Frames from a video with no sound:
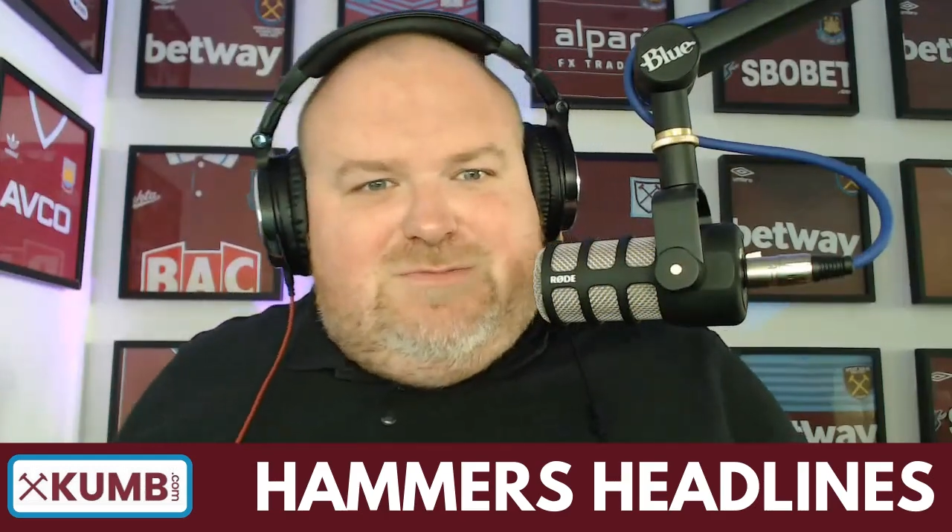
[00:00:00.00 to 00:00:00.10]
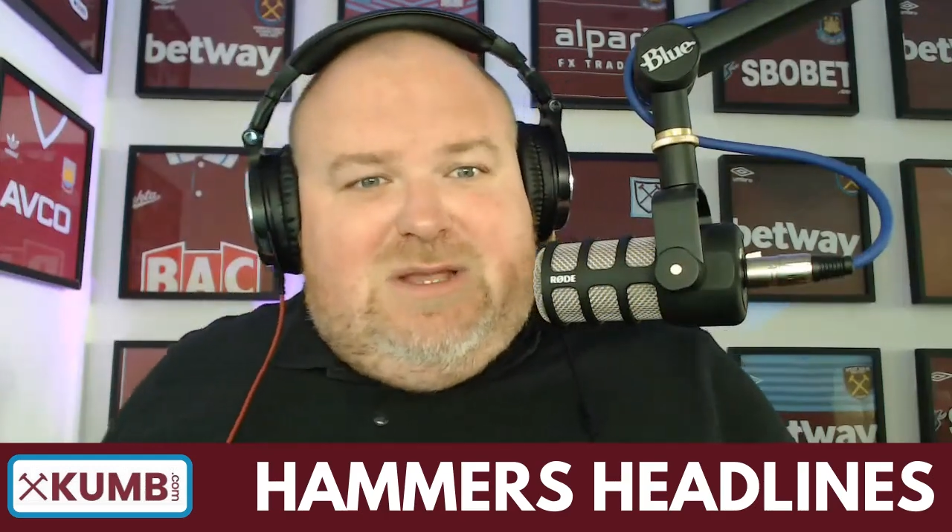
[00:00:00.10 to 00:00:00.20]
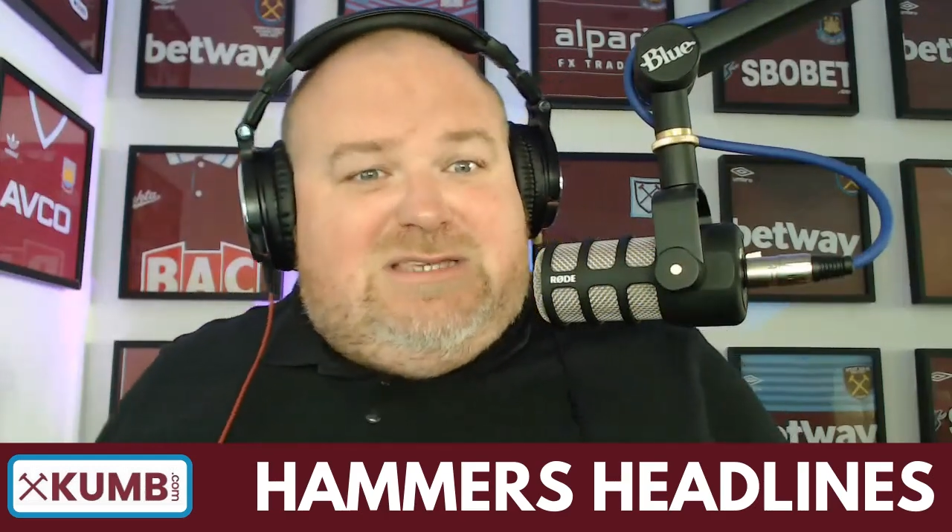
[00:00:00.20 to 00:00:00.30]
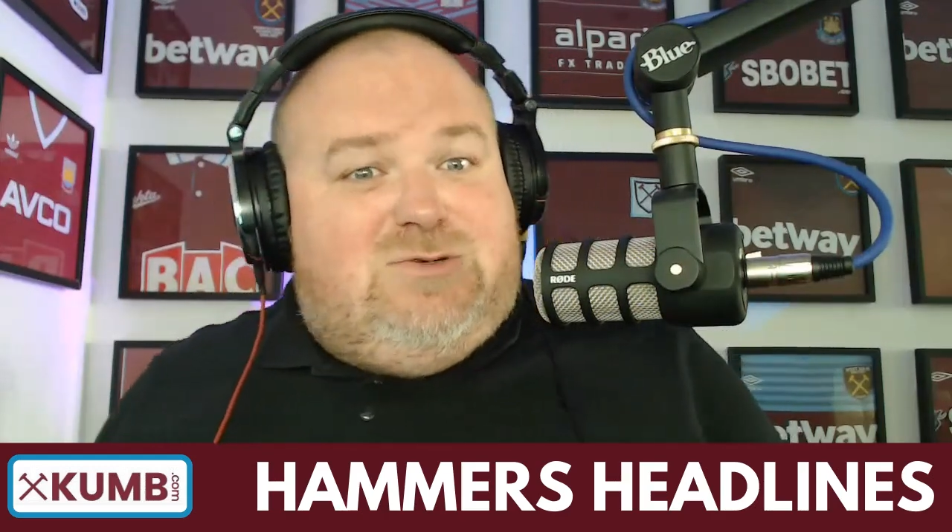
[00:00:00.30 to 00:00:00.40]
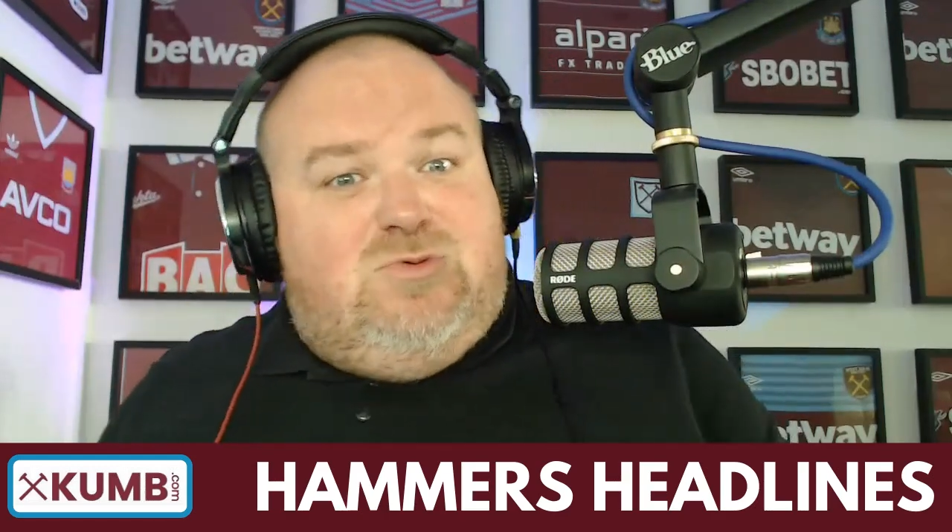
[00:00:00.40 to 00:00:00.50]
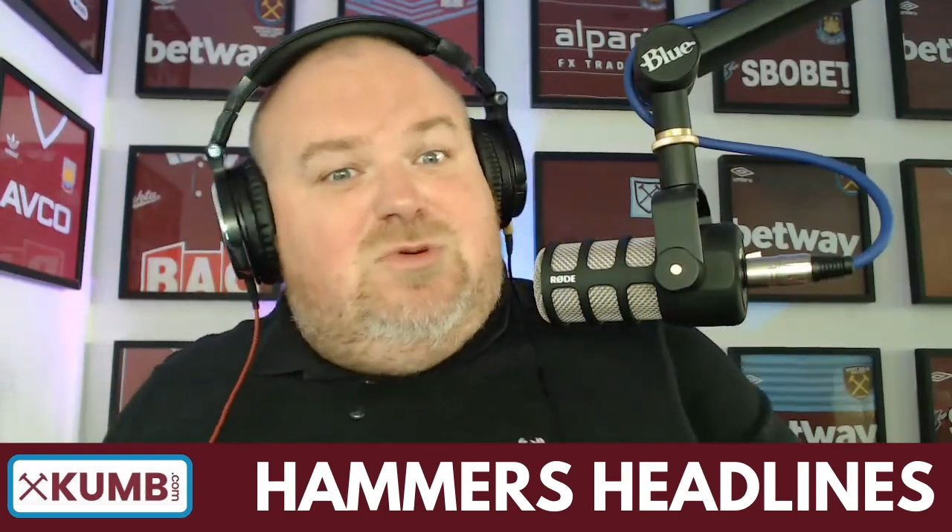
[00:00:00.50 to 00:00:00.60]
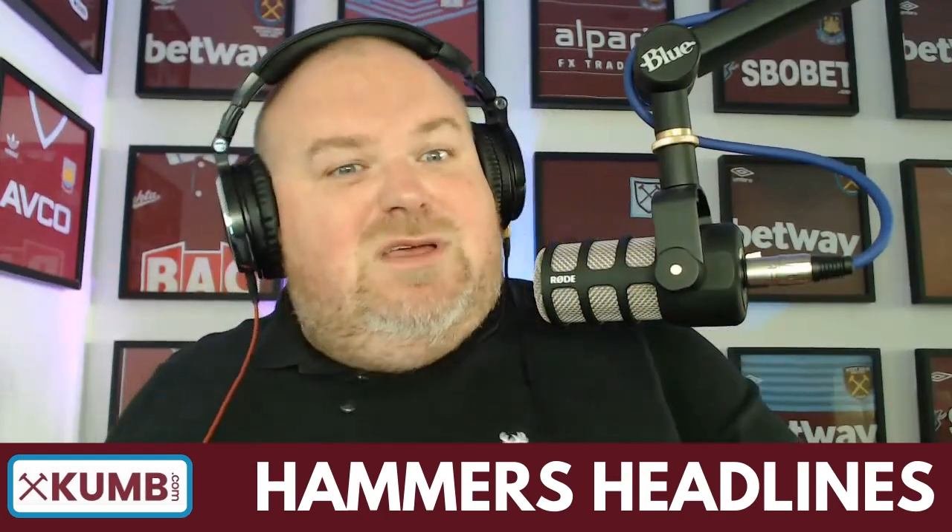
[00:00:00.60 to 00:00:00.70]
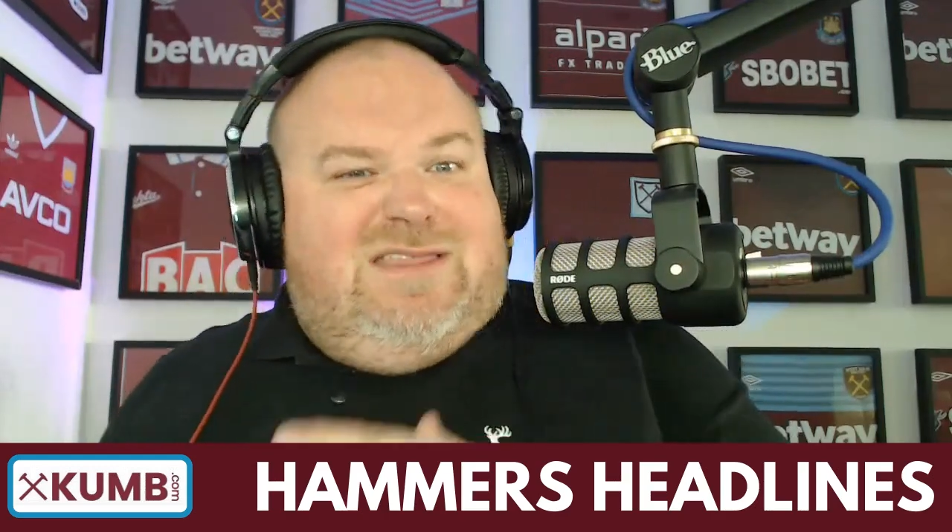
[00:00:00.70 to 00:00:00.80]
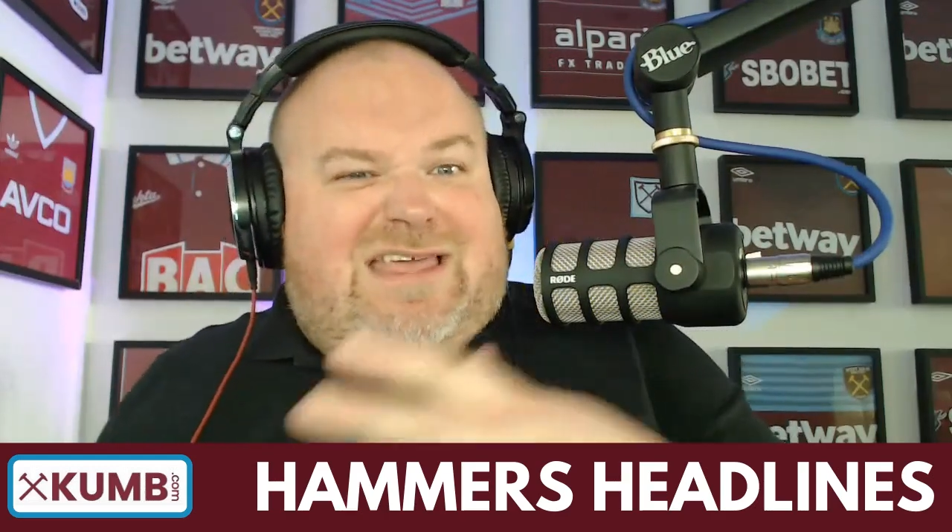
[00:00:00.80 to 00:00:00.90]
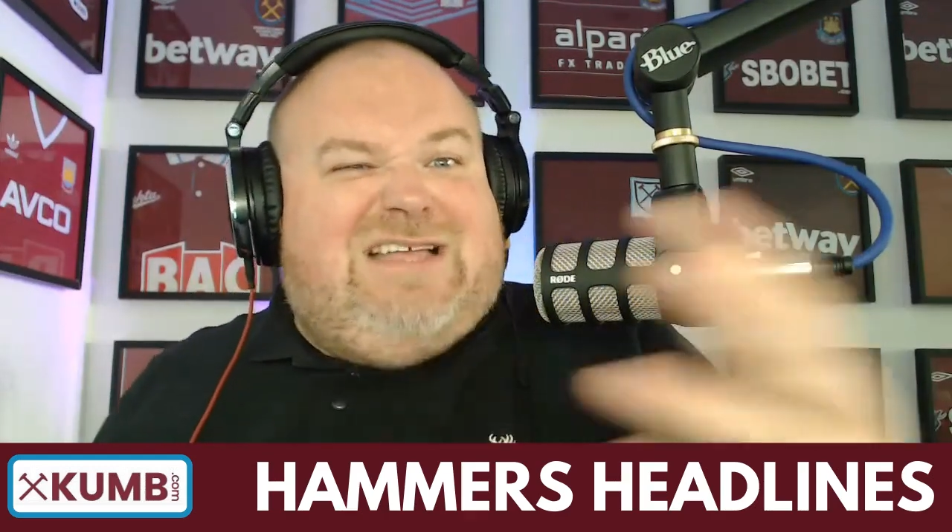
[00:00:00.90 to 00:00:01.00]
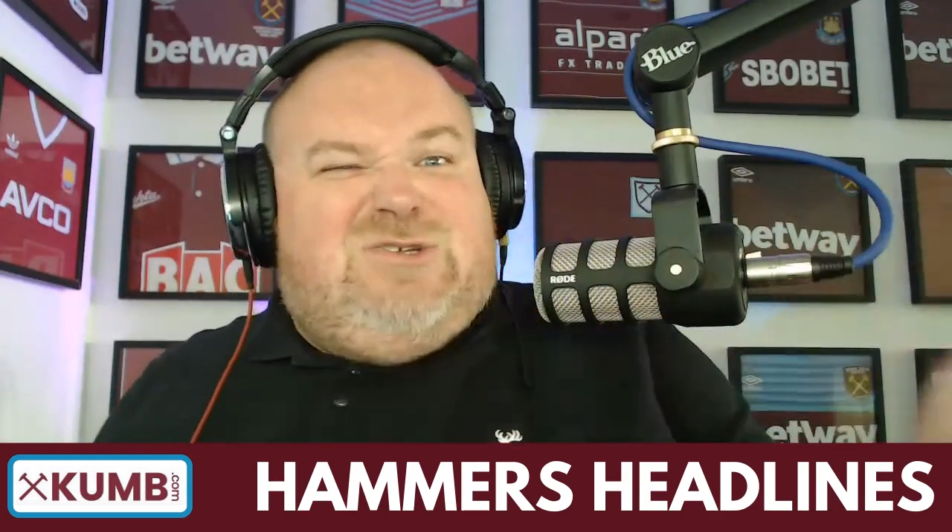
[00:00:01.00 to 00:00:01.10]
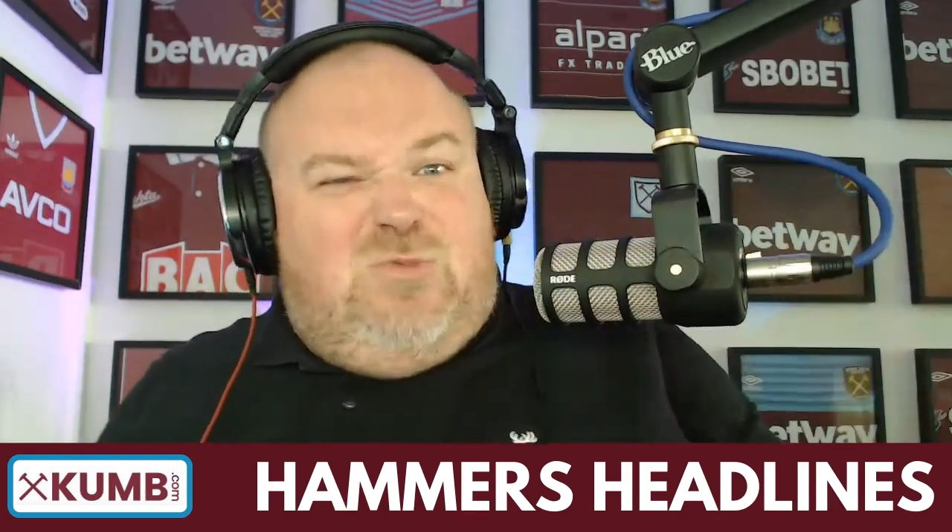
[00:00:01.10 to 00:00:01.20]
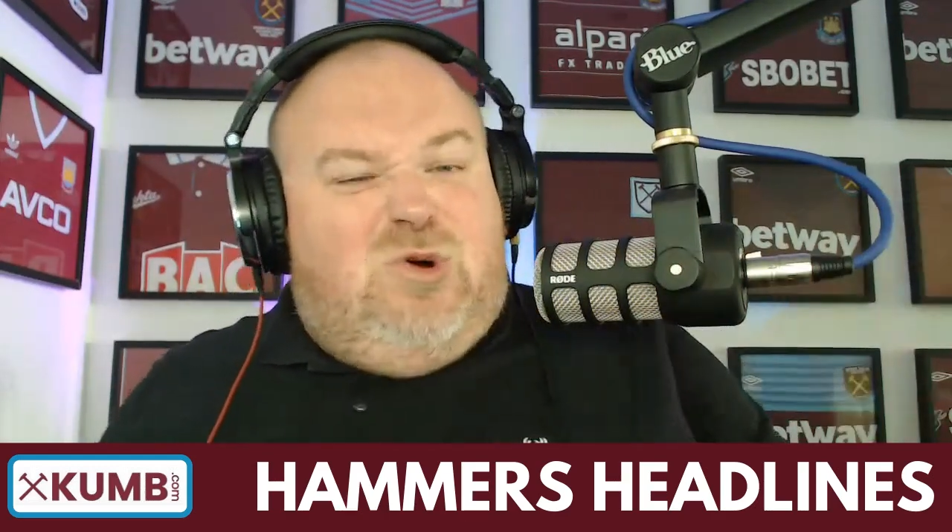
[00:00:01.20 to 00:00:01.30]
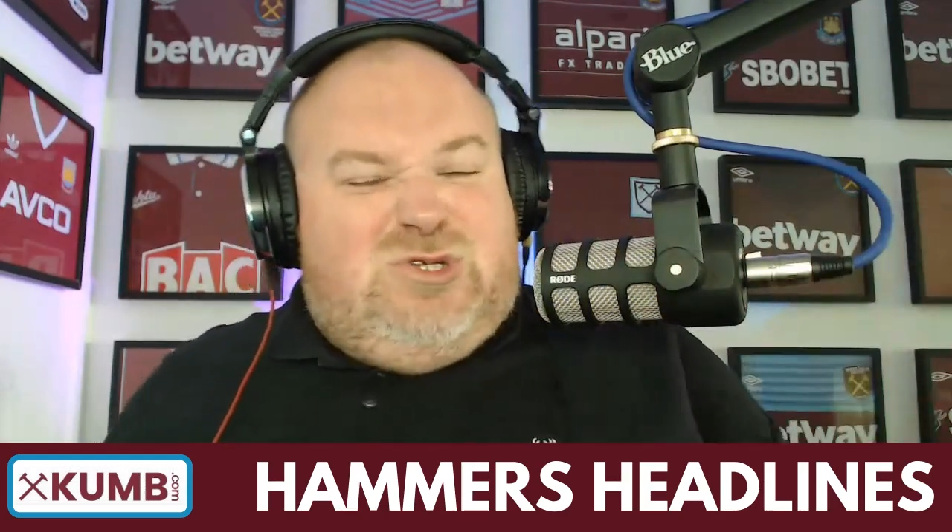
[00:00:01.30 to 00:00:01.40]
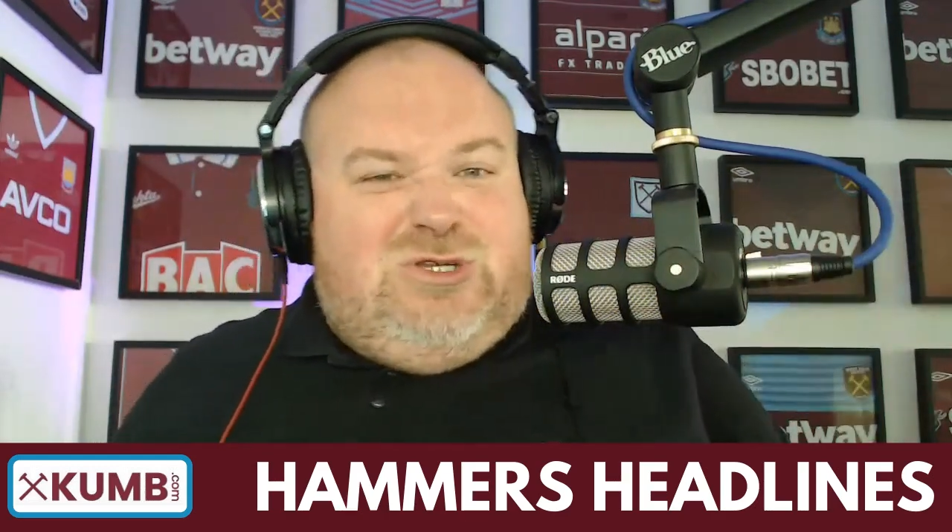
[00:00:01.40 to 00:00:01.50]
plus all the actual
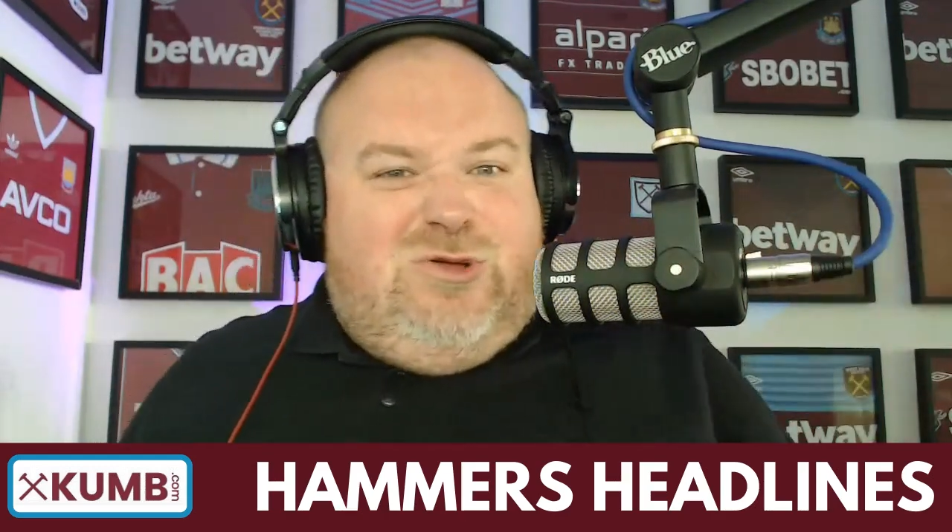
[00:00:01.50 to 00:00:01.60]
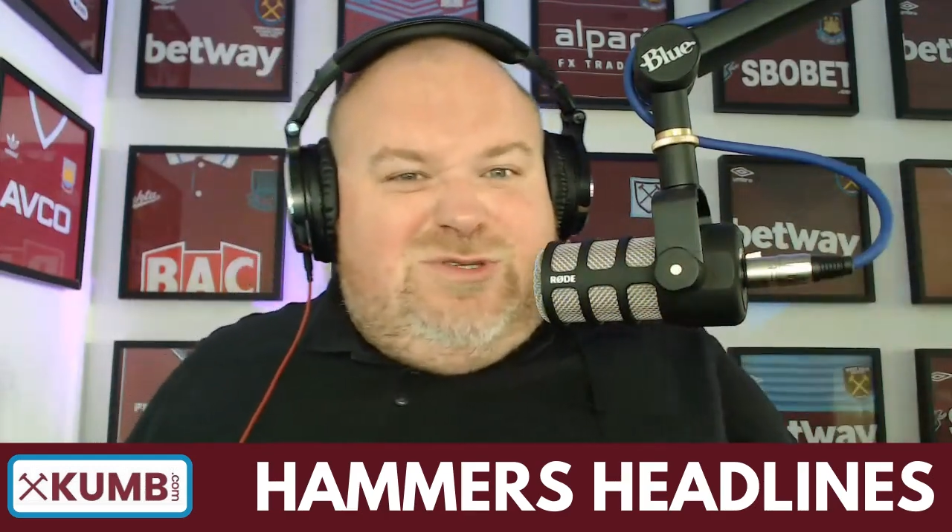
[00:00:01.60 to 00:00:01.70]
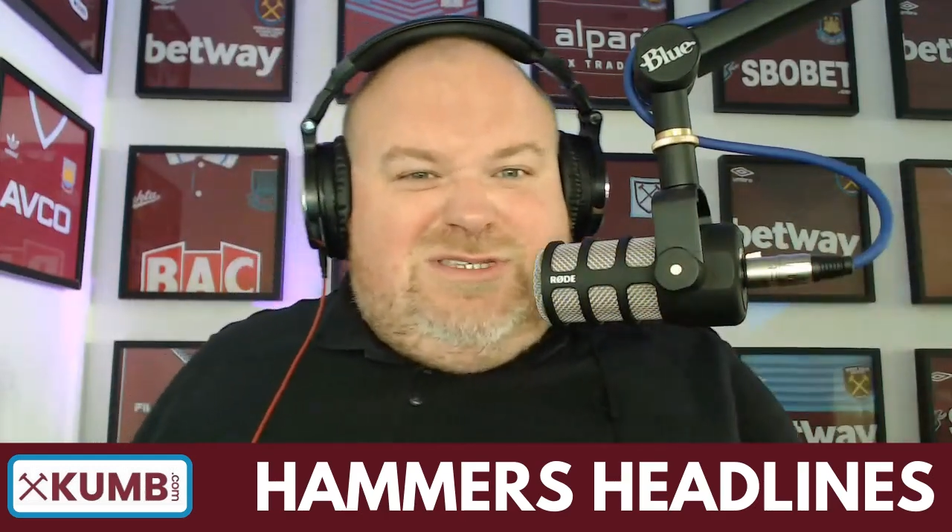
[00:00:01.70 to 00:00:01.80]
watch-alongs